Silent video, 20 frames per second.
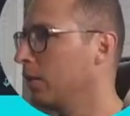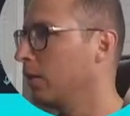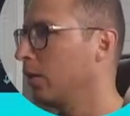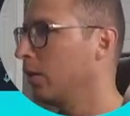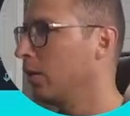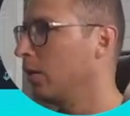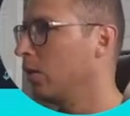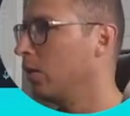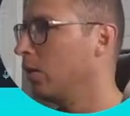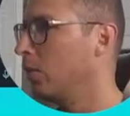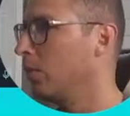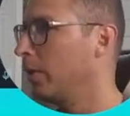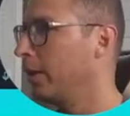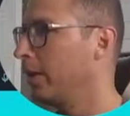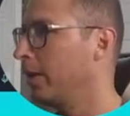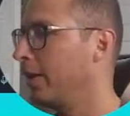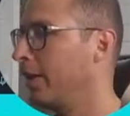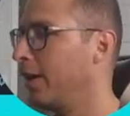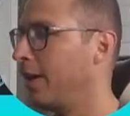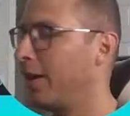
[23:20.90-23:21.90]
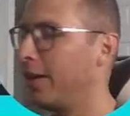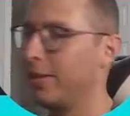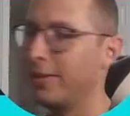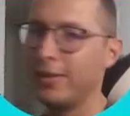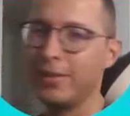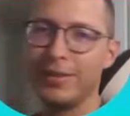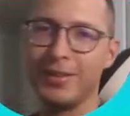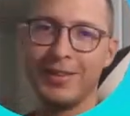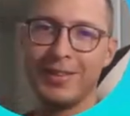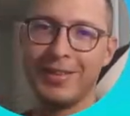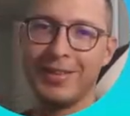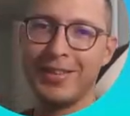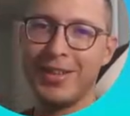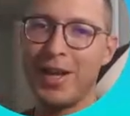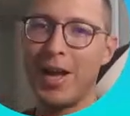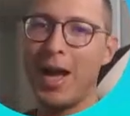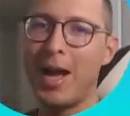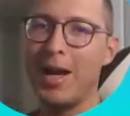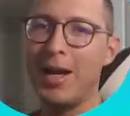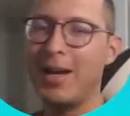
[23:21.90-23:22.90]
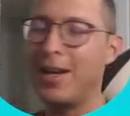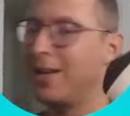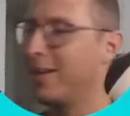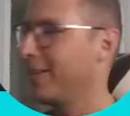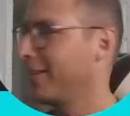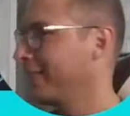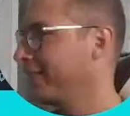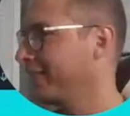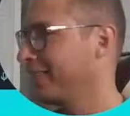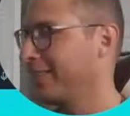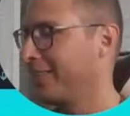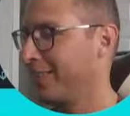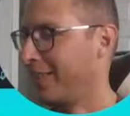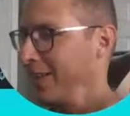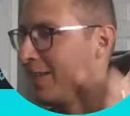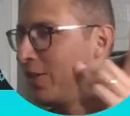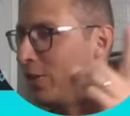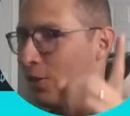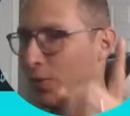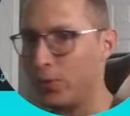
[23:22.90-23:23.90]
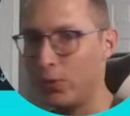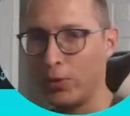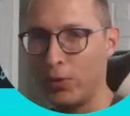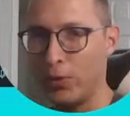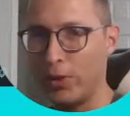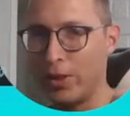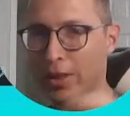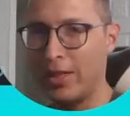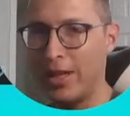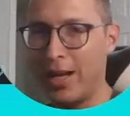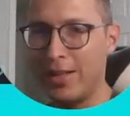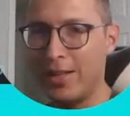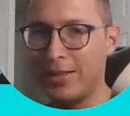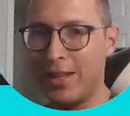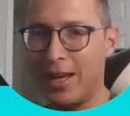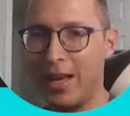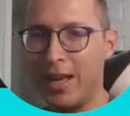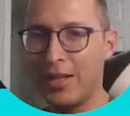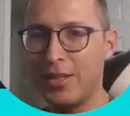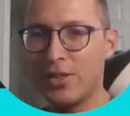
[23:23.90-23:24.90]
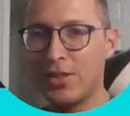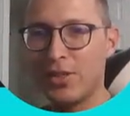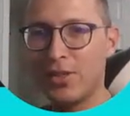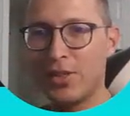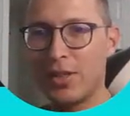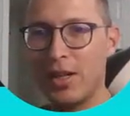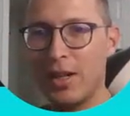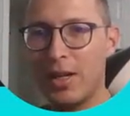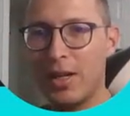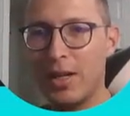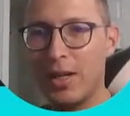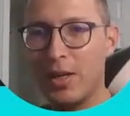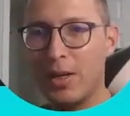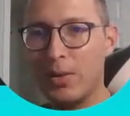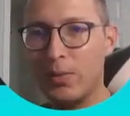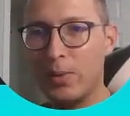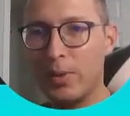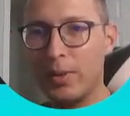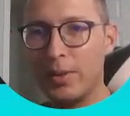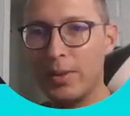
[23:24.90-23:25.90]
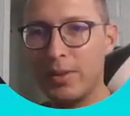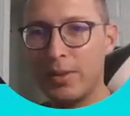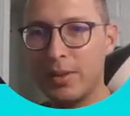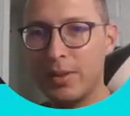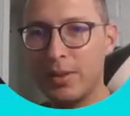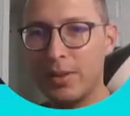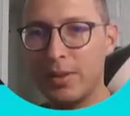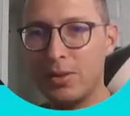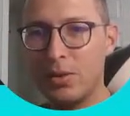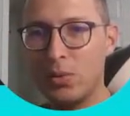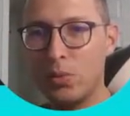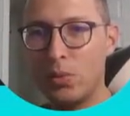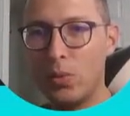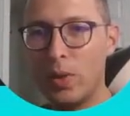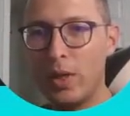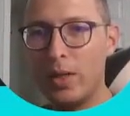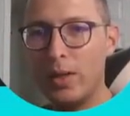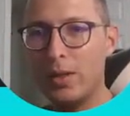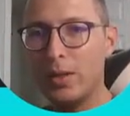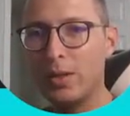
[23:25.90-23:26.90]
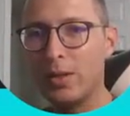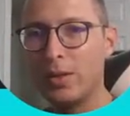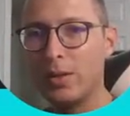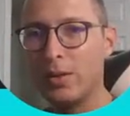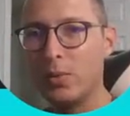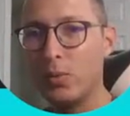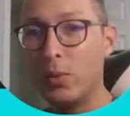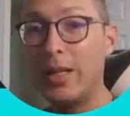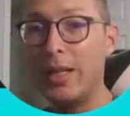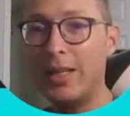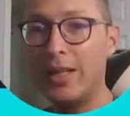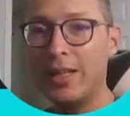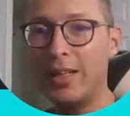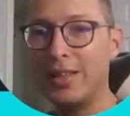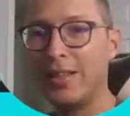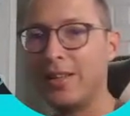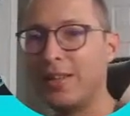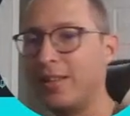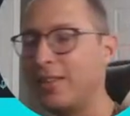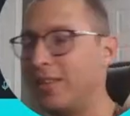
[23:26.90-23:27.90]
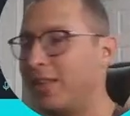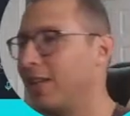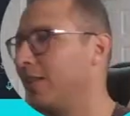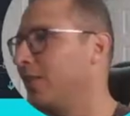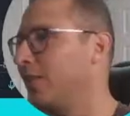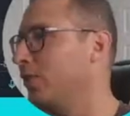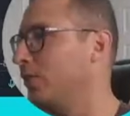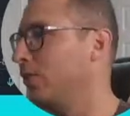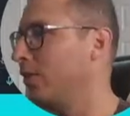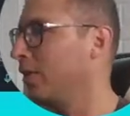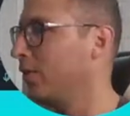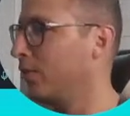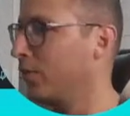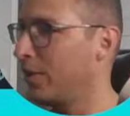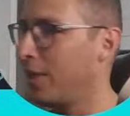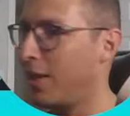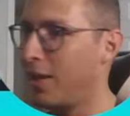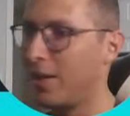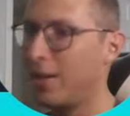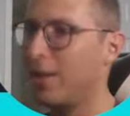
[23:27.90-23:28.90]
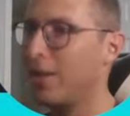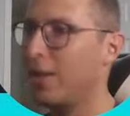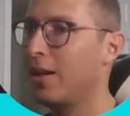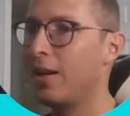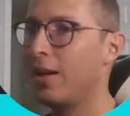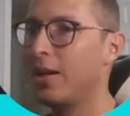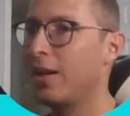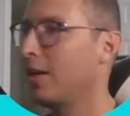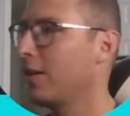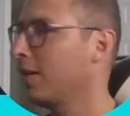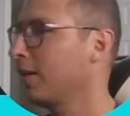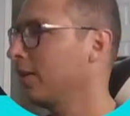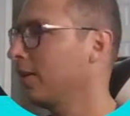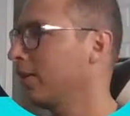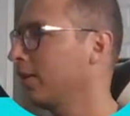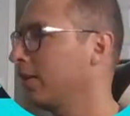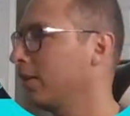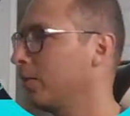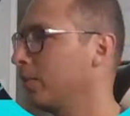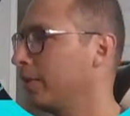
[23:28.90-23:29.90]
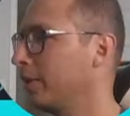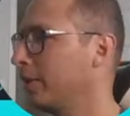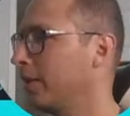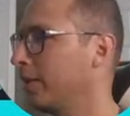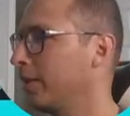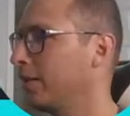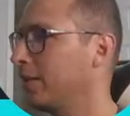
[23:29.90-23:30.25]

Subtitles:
Oh my god. Thank you. Nice catch. What's this? Willie. Thank you for that. Oh my god.